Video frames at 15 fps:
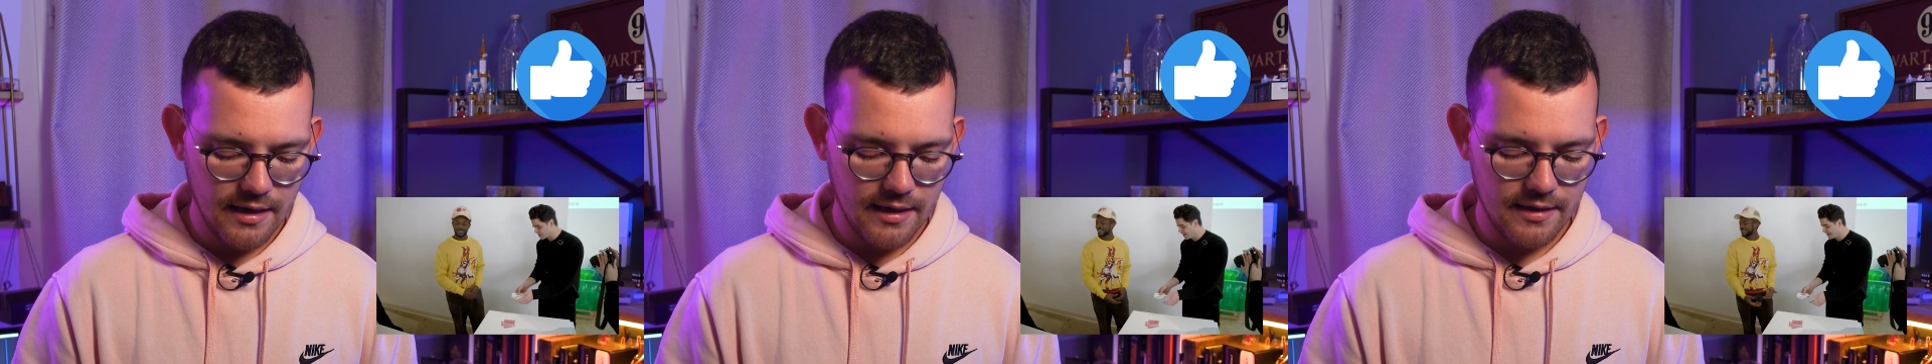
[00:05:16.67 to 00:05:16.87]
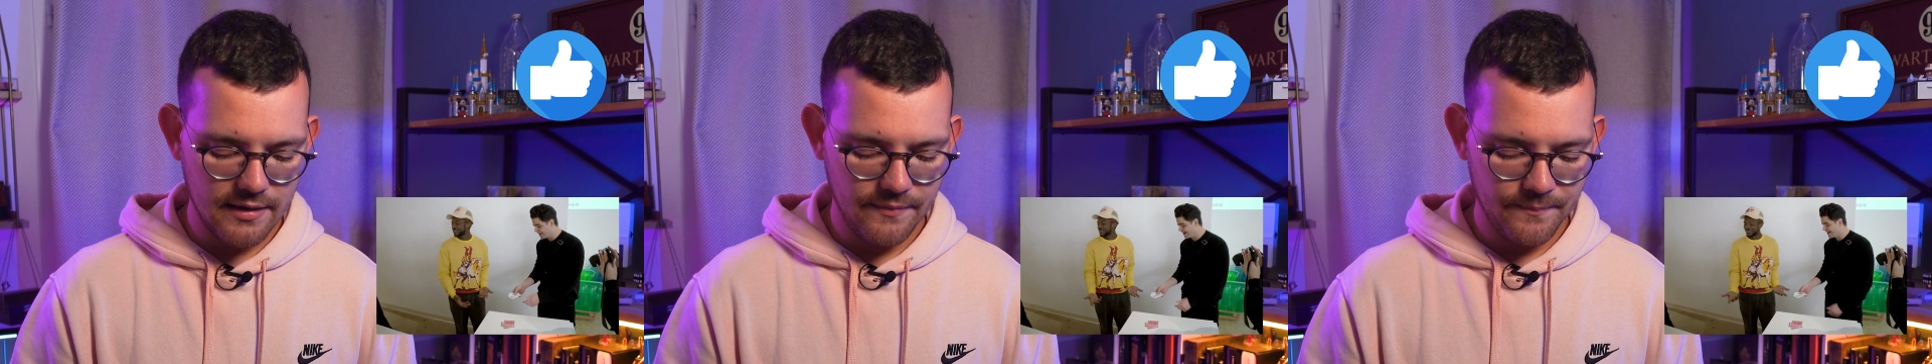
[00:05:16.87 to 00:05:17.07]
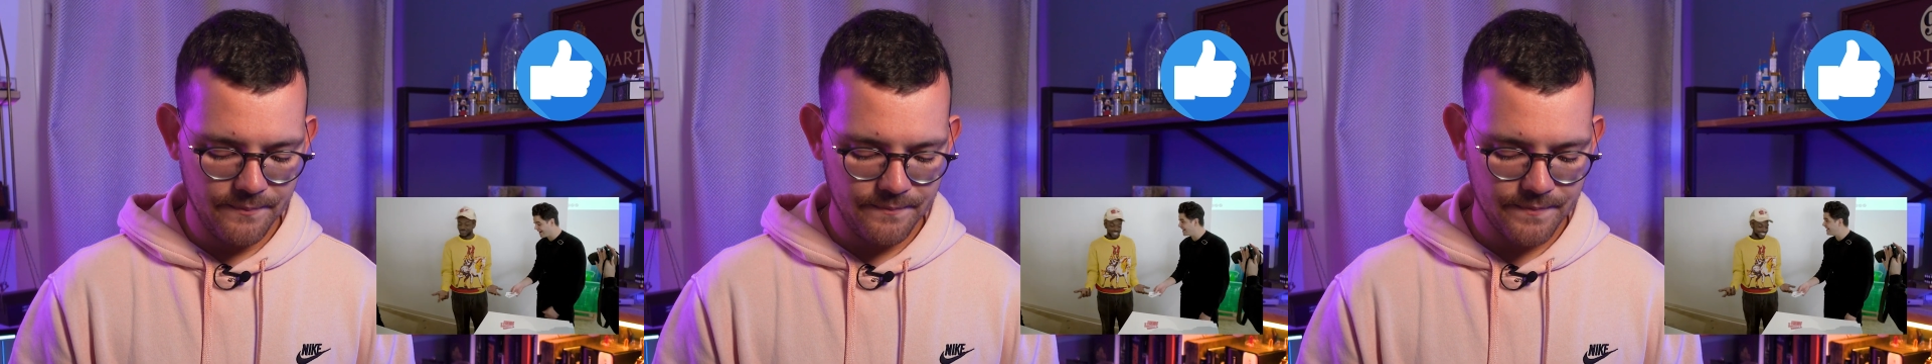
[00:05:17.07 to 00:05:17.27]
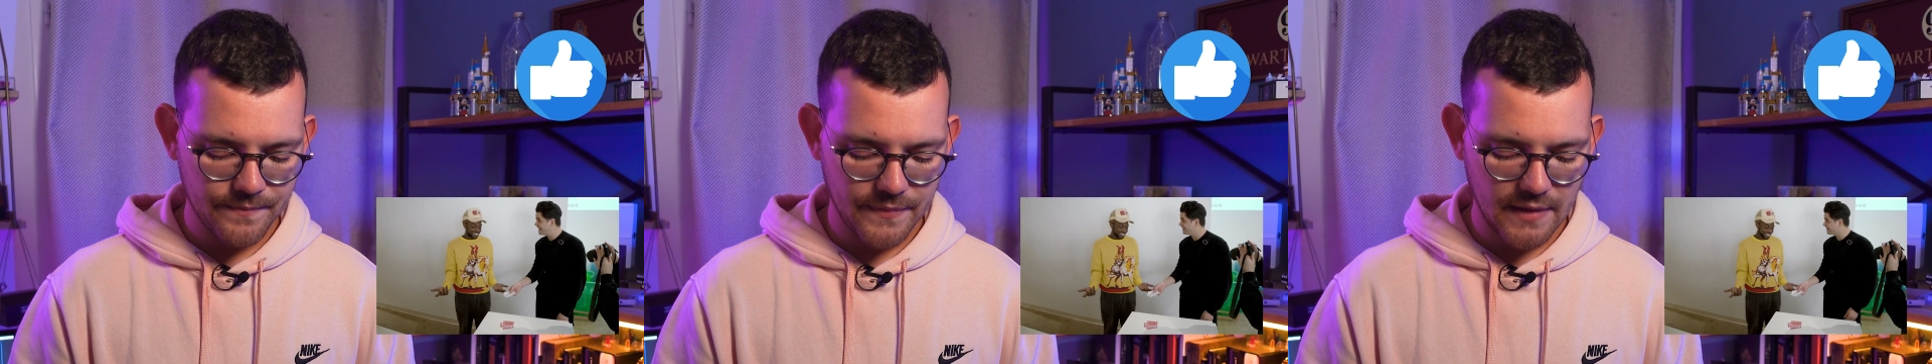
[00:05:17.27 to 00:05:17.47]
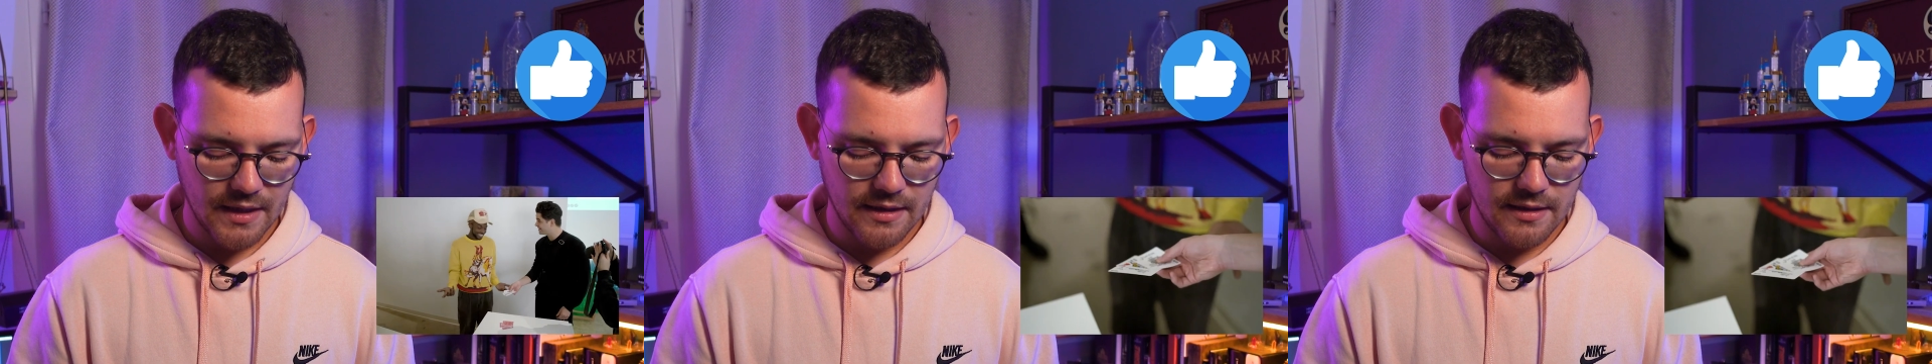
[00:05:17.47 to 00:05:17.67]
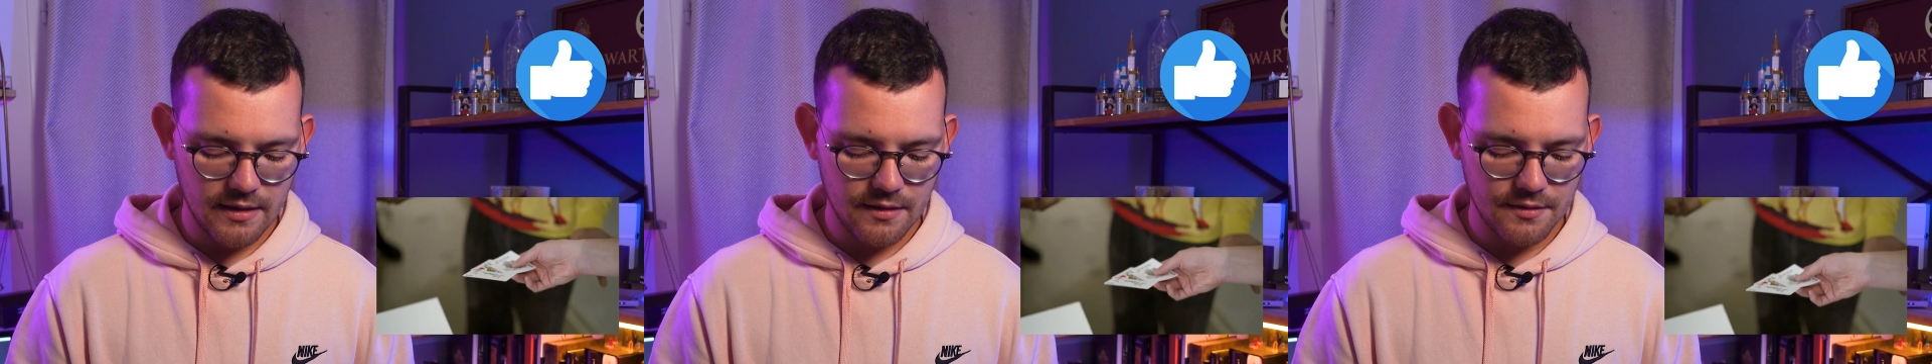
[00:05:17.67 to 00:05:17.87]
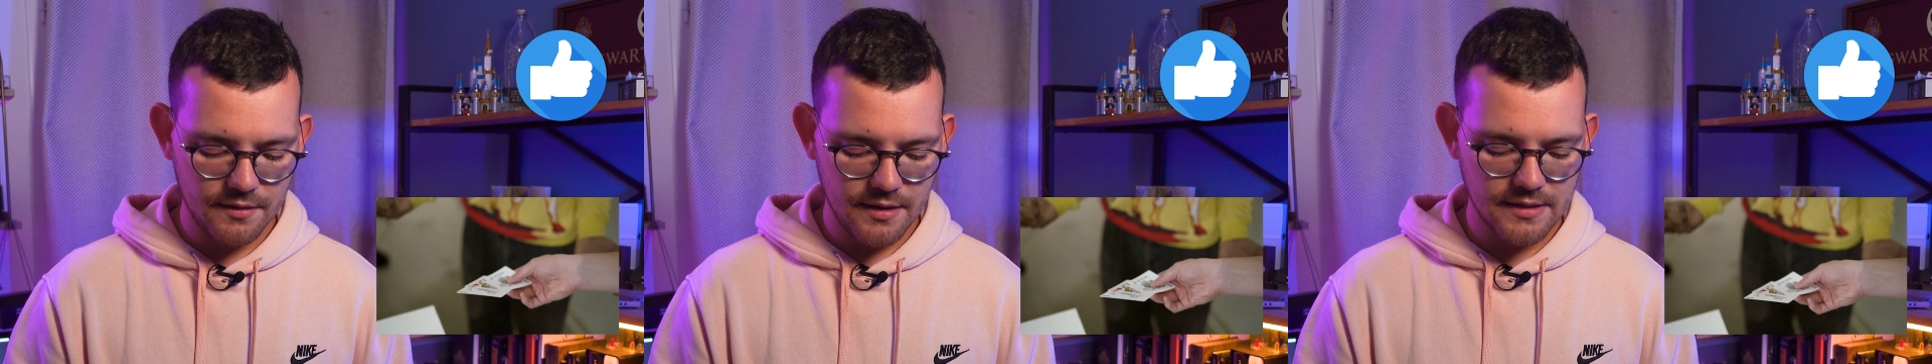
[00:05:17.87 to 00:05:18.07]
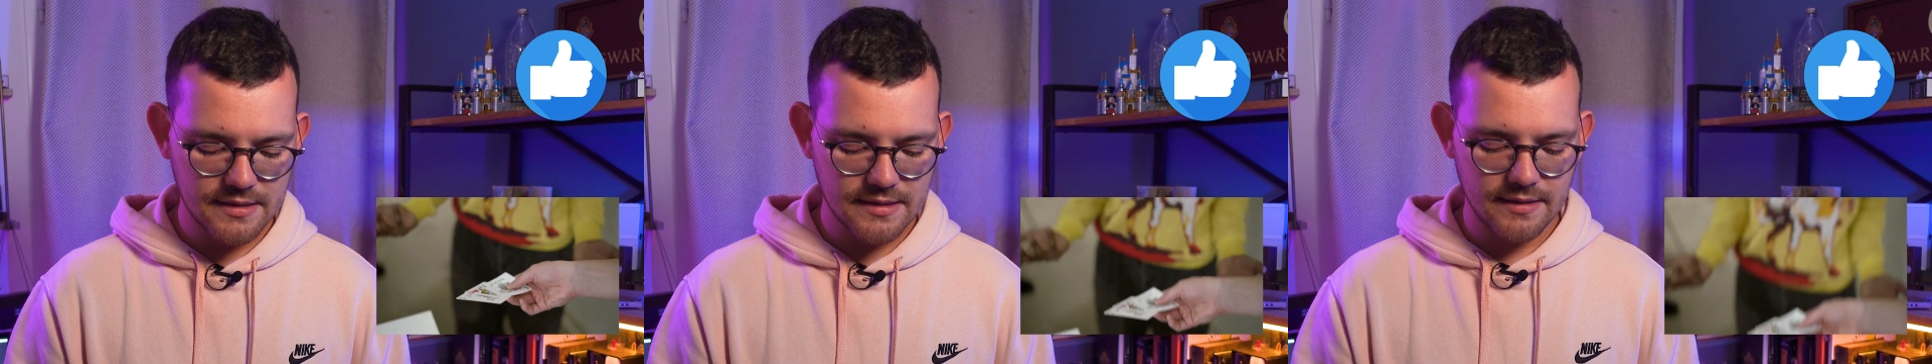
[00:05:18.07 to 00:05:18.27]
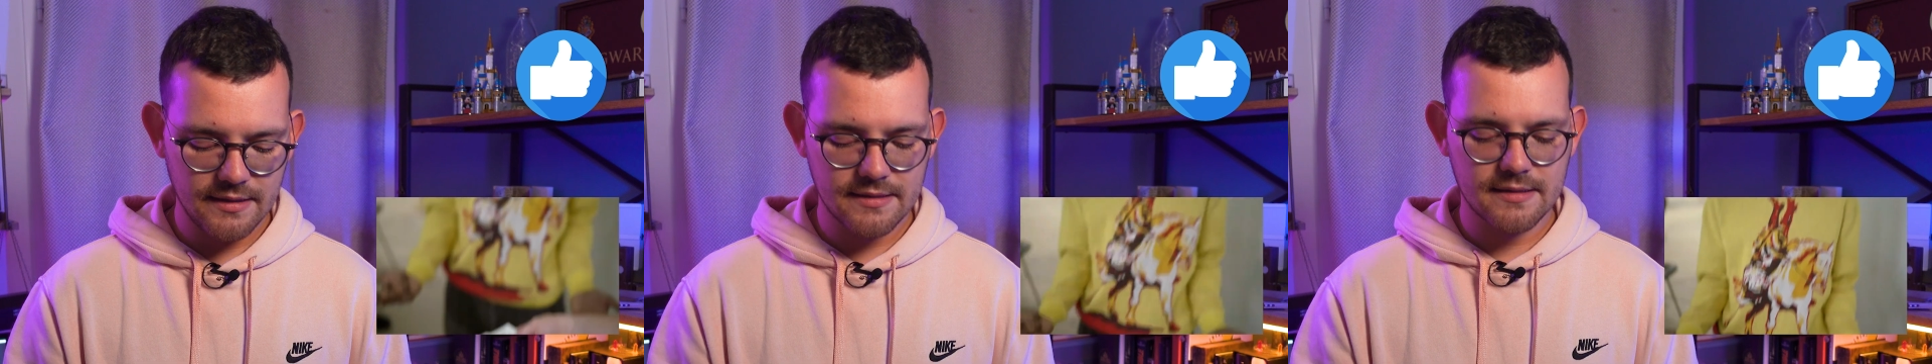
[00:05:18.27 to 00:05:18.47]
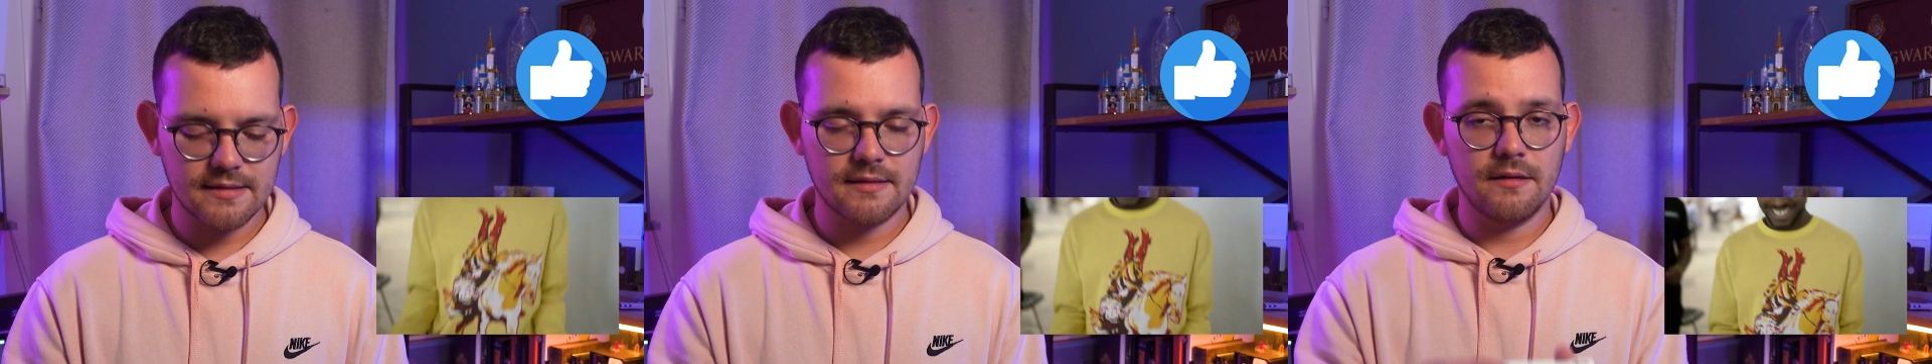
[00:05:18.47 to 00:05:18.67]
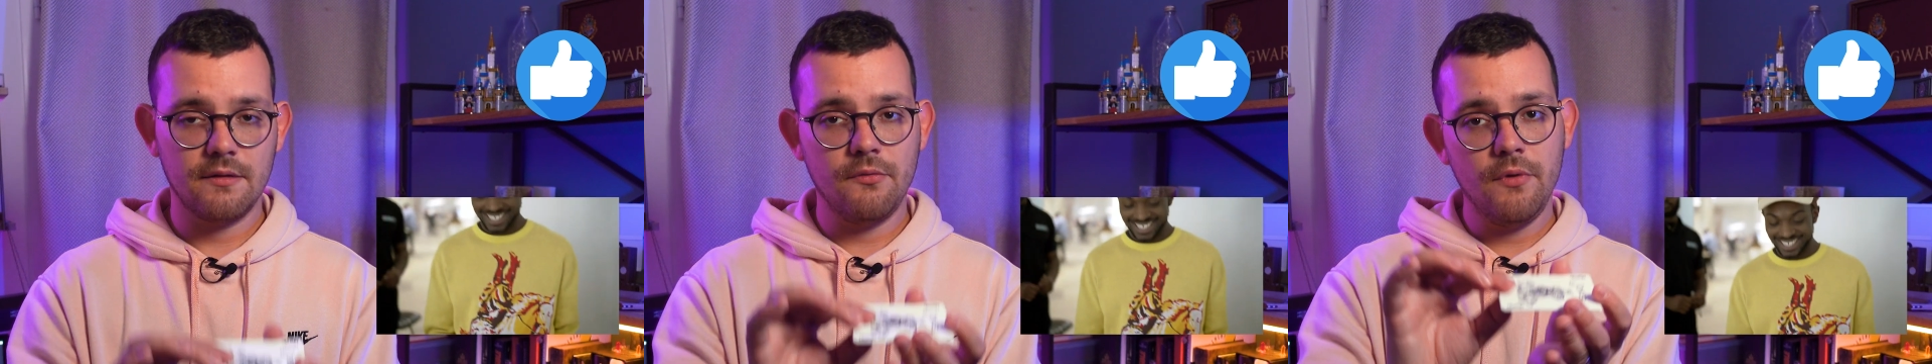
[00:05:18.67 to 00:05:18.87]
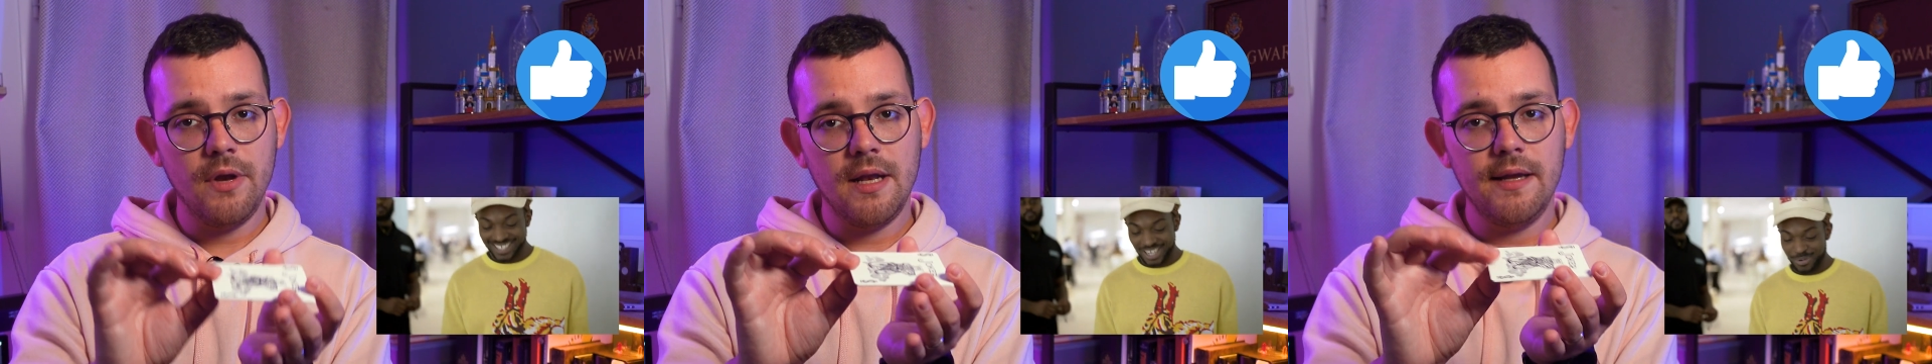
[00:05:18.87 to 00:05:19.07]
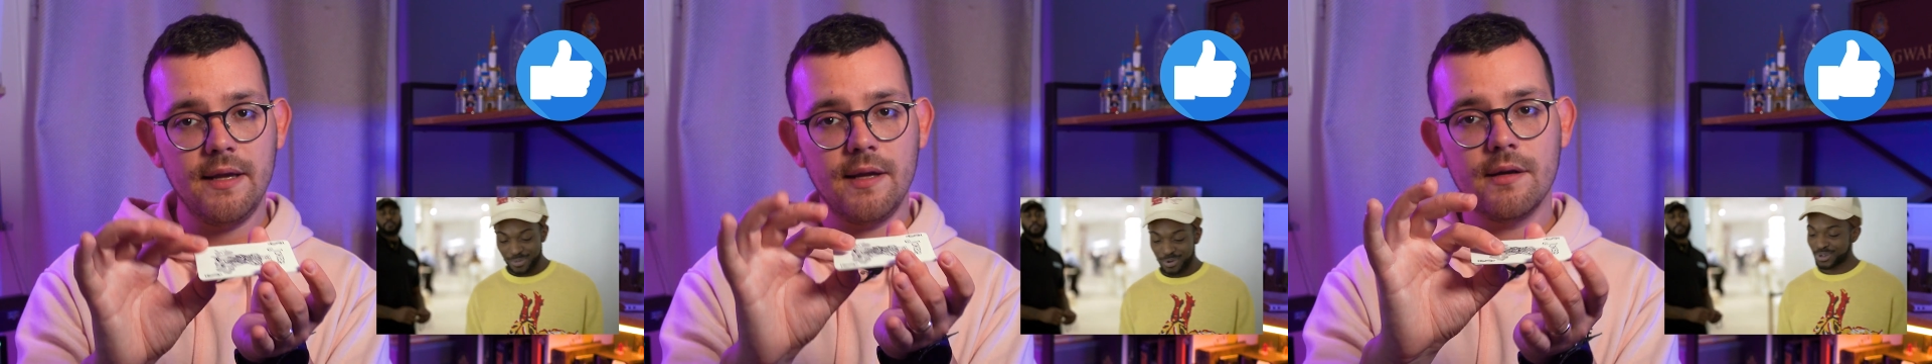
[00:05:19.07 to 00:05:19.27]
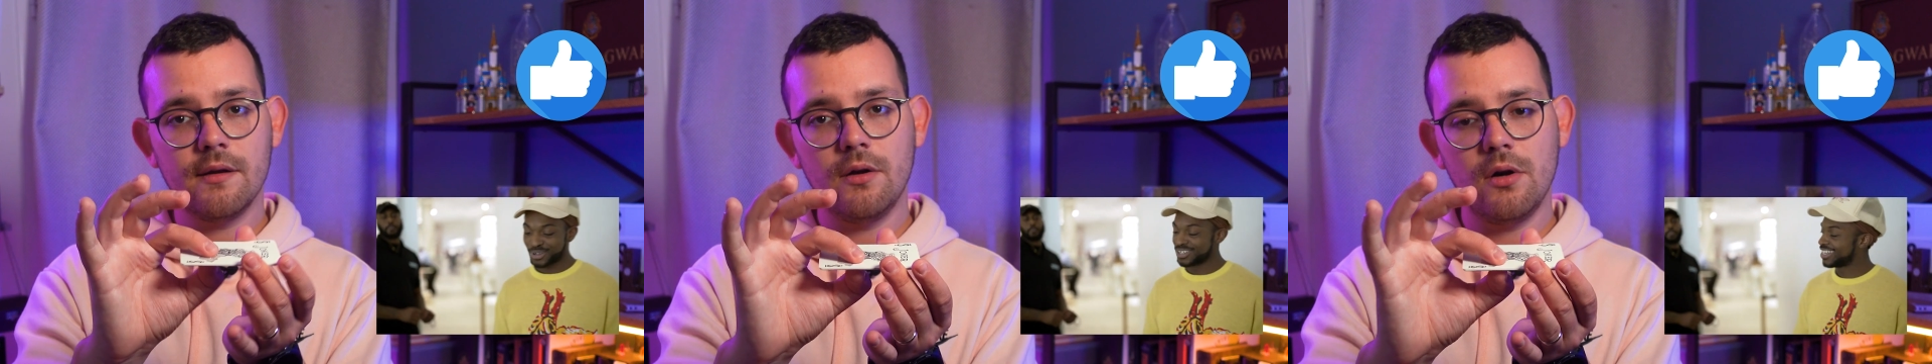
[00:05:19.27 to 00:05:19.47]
It's really